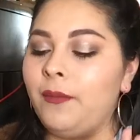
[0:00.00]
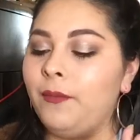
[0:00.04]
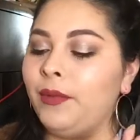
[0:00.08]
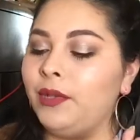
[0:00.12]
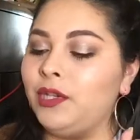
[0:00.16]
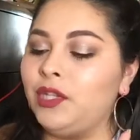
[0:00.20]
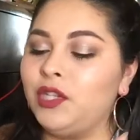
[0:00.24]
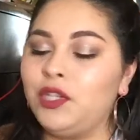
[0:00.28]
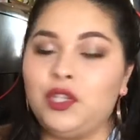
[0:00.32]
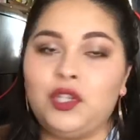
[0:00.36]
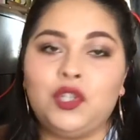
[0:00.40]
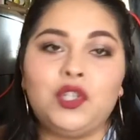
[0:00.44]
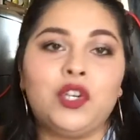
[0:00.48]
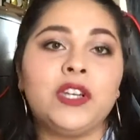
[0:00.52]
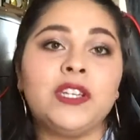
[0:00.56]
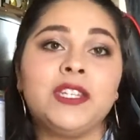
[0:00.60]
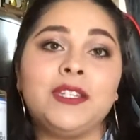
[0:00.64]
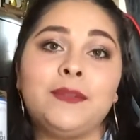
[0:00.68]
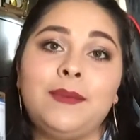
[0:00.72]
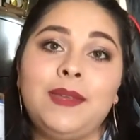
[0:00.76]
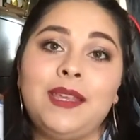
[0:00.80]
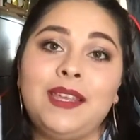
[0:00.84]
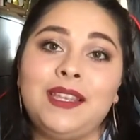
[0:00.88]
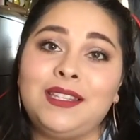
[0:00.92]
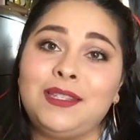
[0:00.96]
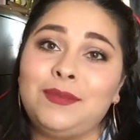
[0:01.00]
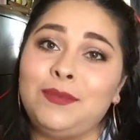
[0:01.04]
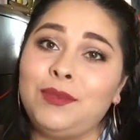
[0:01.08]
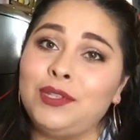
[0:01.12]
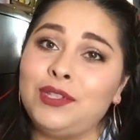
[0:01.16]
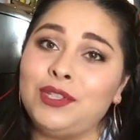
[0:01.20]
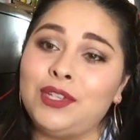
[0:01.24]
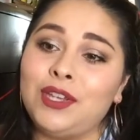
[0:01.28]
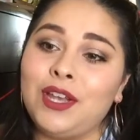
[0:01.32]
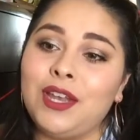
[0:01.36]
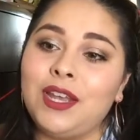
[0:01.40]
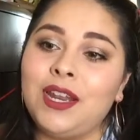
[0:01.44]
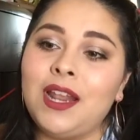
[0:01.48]
But just trust me, it smells
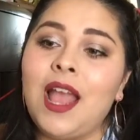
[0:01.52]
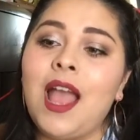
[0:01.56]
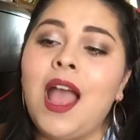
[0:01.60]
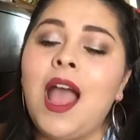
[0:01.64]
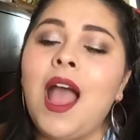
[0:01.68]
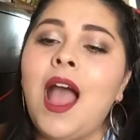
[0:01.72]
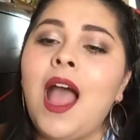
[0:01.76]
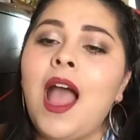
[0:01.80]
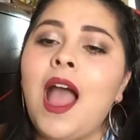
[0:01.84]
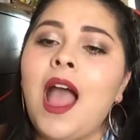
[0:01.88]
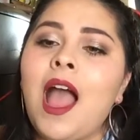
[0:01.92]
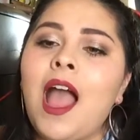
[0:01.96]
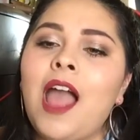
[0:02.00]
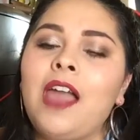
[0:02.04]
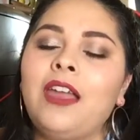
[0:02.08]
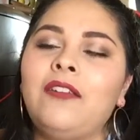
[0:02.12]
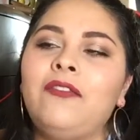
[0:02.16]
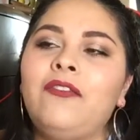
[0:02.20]
good. I